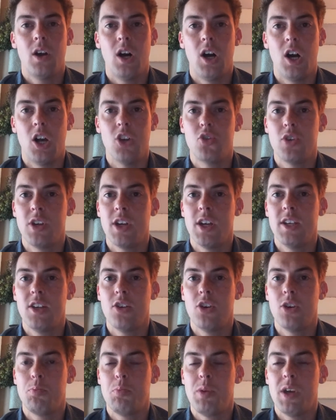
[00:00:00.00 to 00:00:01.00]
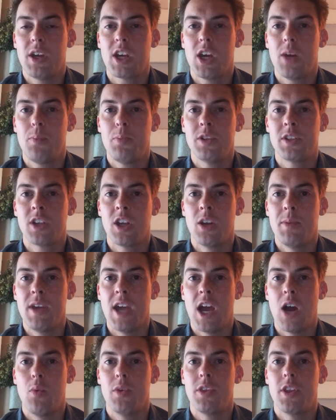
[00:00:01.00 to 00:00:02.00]
Andrea, during pickup, is going to
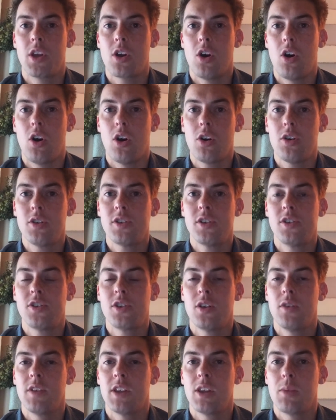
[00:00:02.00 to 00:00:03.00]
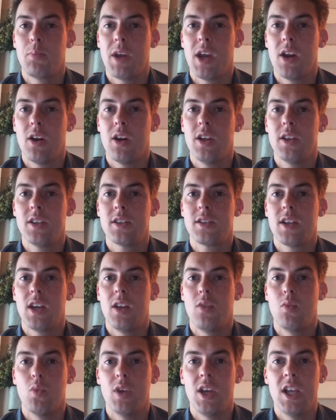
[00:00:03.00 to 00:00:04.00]
be out with the cars and serving the parents
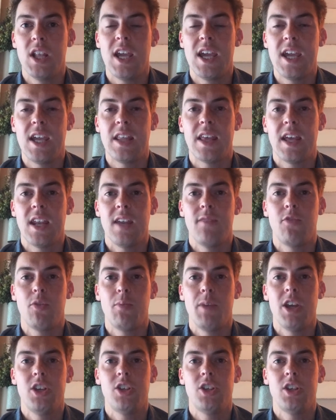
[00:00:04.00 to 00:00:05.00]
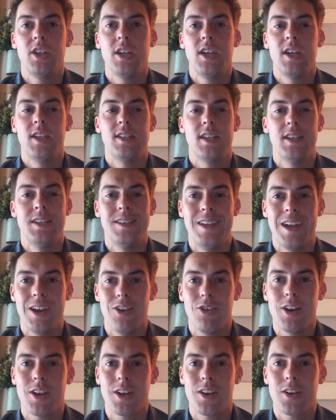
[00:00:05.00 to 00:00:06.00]
and relaying that information into
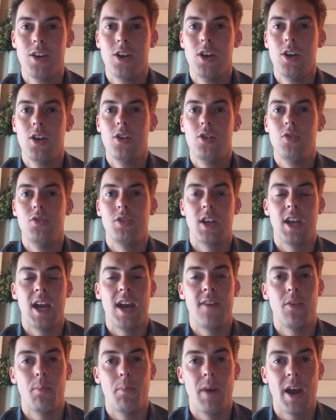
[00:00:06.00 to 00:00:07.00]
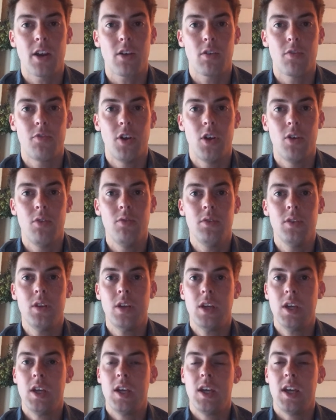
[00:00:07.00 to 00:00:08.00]
Derek, who's going to have the microphone,
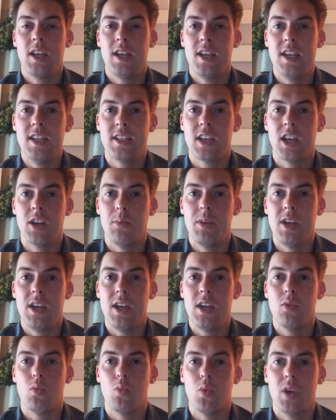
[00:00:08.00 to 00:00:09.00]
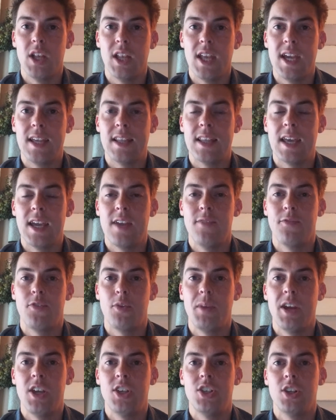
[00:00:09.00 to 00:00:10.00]
and he's going to be relaying that
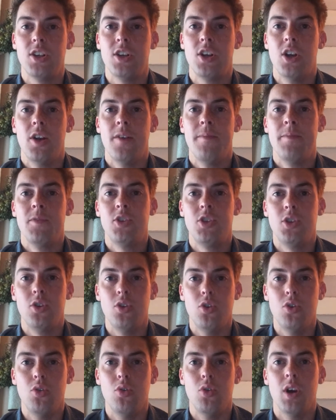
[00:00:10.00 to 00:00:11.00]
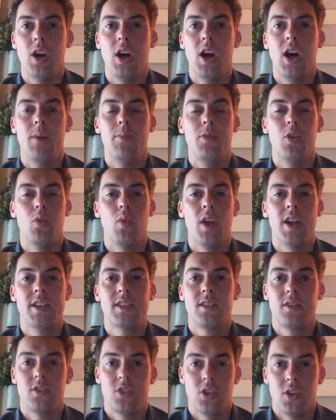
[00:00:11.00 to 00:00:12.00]
information to
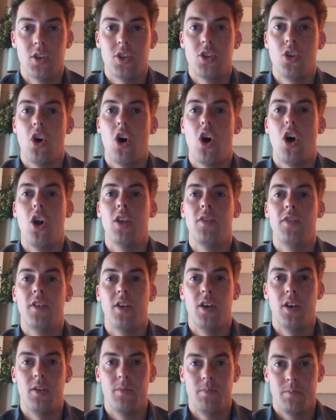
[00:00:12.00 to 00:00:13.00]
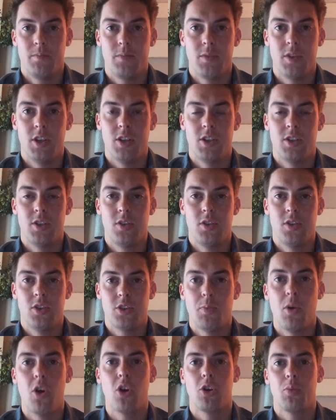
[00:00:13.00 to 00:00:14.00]
to all of the
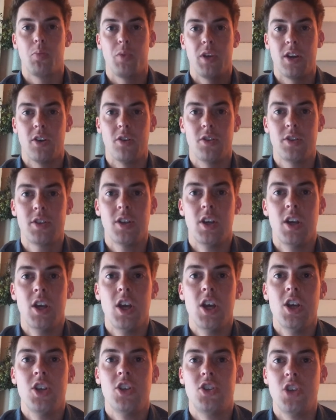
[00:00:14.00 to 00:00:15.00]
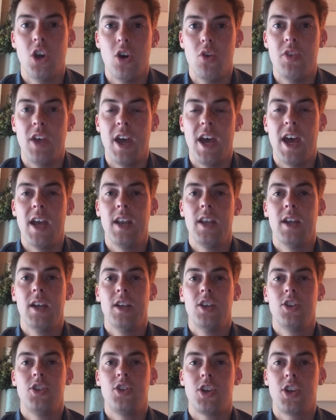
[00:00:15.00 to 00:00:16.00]
small group leaders, so that
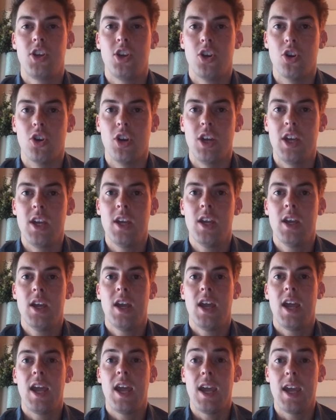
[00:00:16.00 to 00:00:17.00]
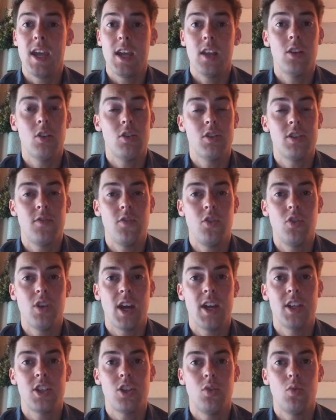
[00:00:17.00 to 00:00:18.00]
security and those of you
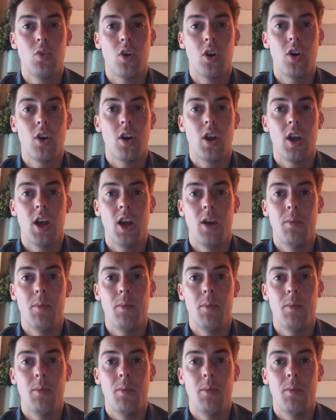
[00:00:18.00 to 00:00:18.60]
guys who are